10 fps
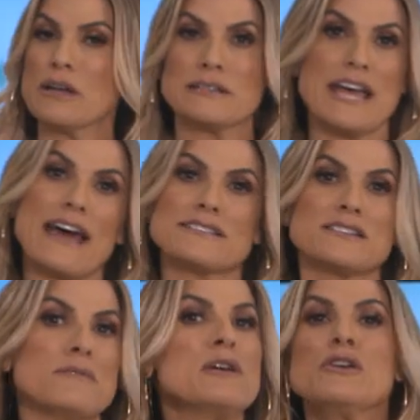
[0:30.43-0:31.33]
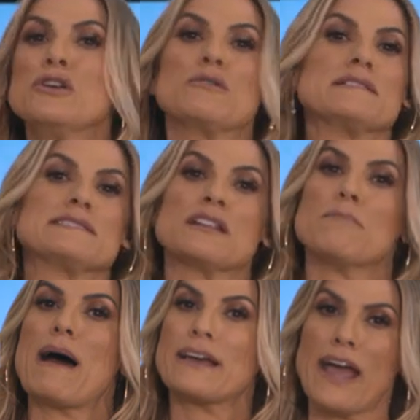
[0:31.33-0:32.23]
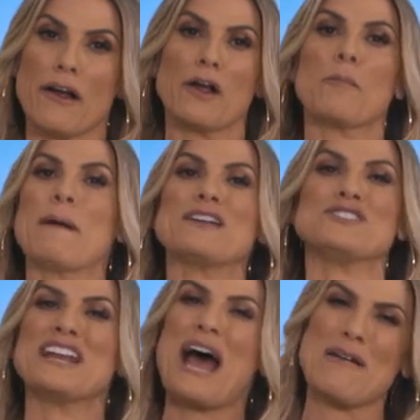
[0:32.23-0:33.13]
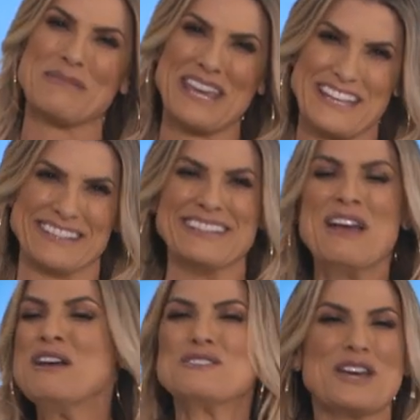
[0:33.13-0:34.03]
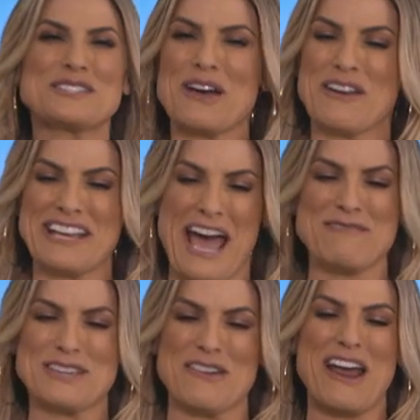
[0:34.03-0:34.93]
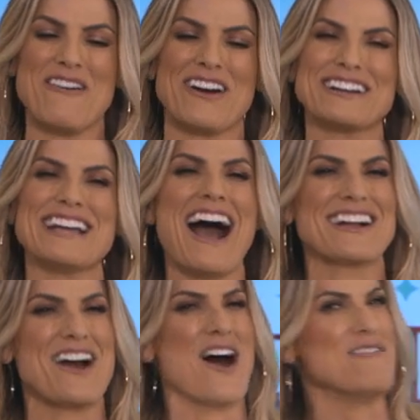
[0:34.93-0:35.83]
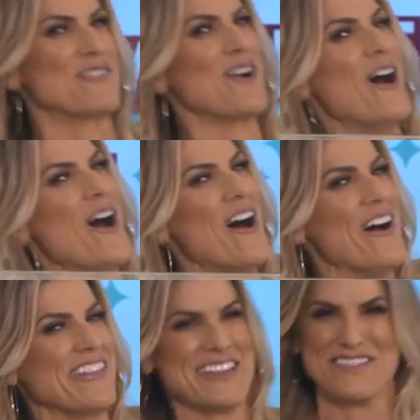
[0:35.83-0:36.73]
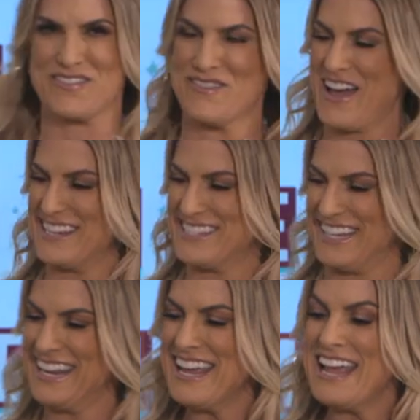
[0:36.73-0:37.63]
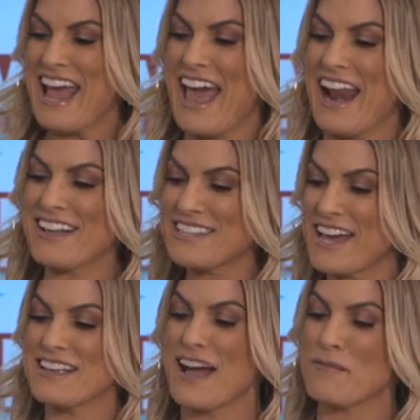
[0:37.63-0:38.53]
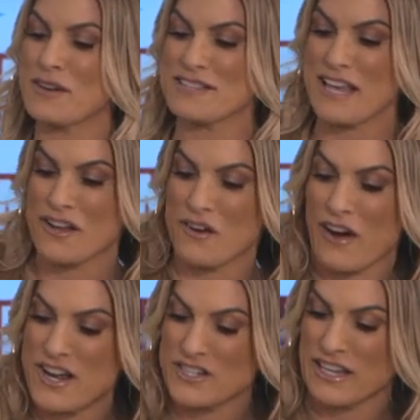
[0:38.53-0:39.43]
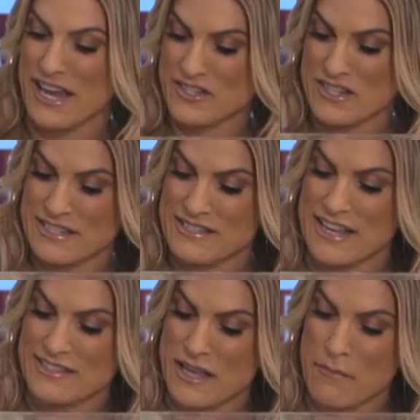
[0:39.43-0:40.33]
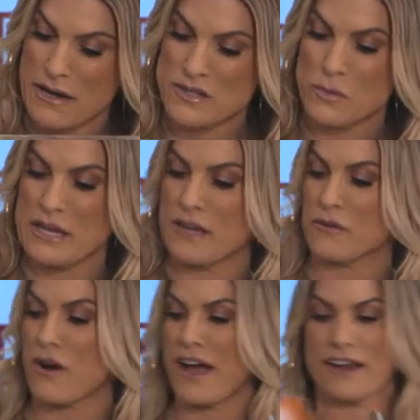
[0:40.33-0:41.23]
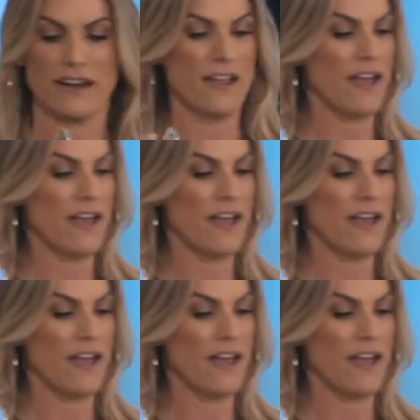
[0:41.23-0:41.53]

can text them. You can send them by carrier pigeon. I'm kidding. Just go to GameShowNetwork.com for all the information. And I'll tell you, I'm going to say congratulations and set somebody's weekend right.